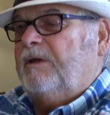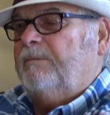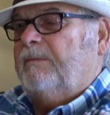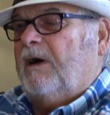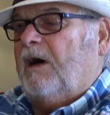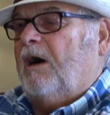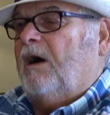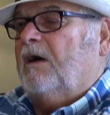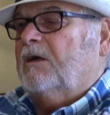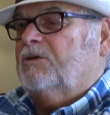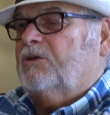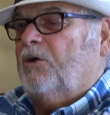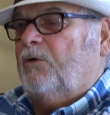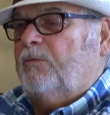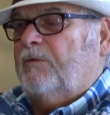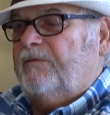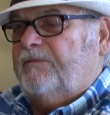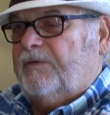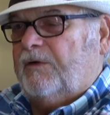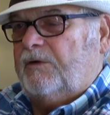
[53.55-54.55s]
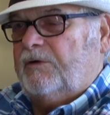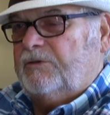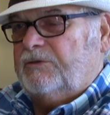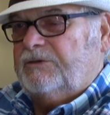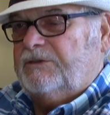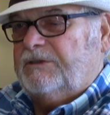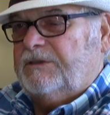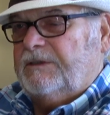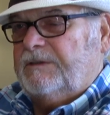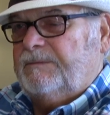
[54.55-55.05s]
it by October
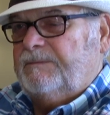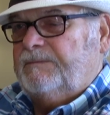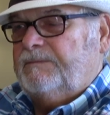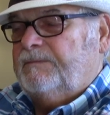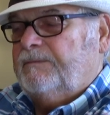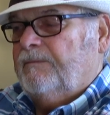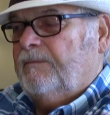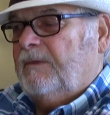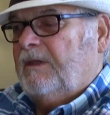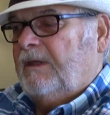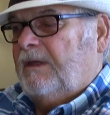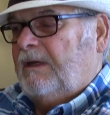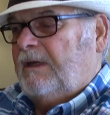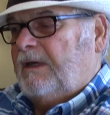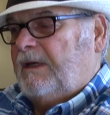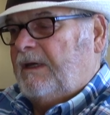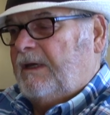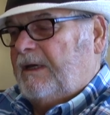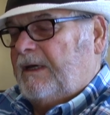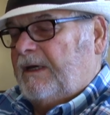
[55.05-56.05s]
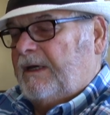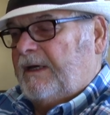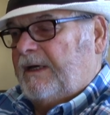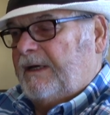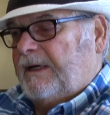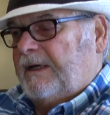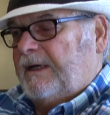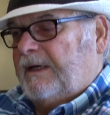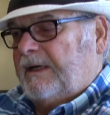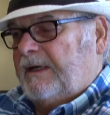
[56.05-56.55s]
1st.
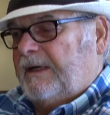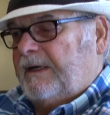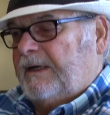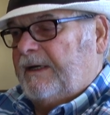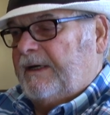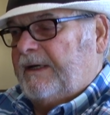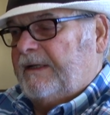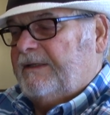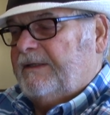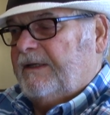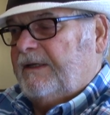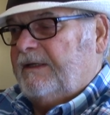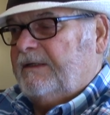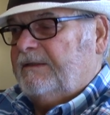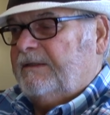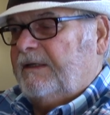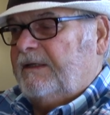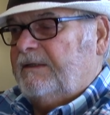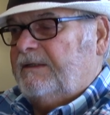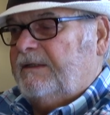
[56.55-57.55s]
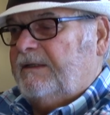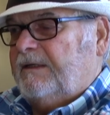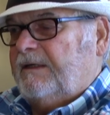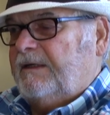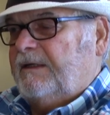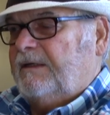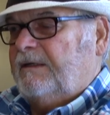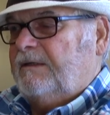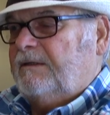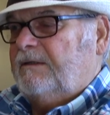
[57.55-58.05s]
Uh, I think that
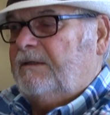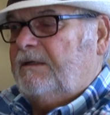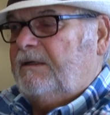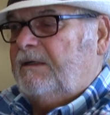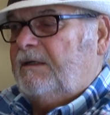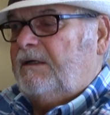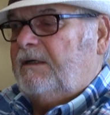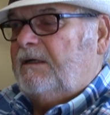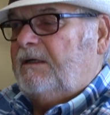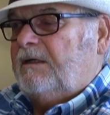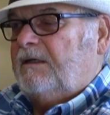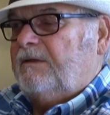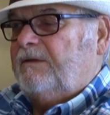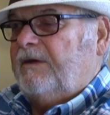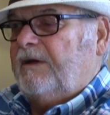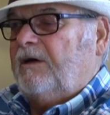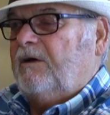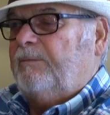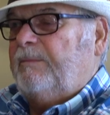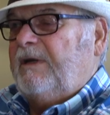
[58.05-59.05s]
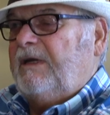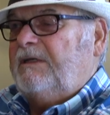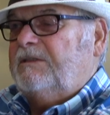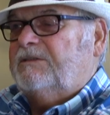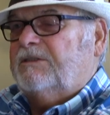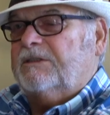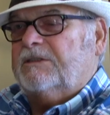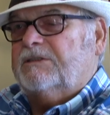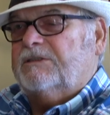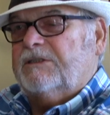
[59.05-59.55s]
uh, they'll be
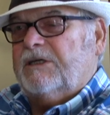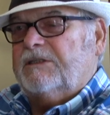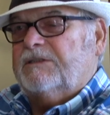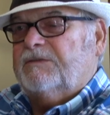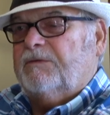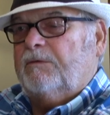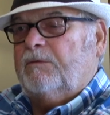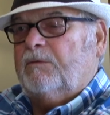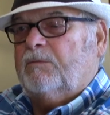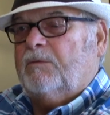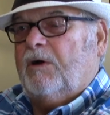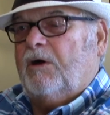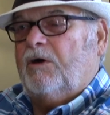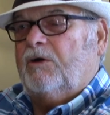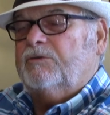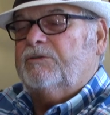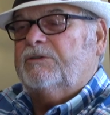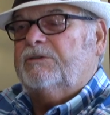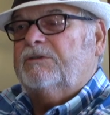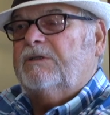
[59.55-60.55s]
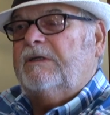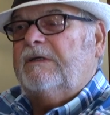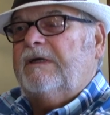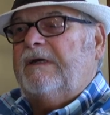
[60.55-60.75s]
successful because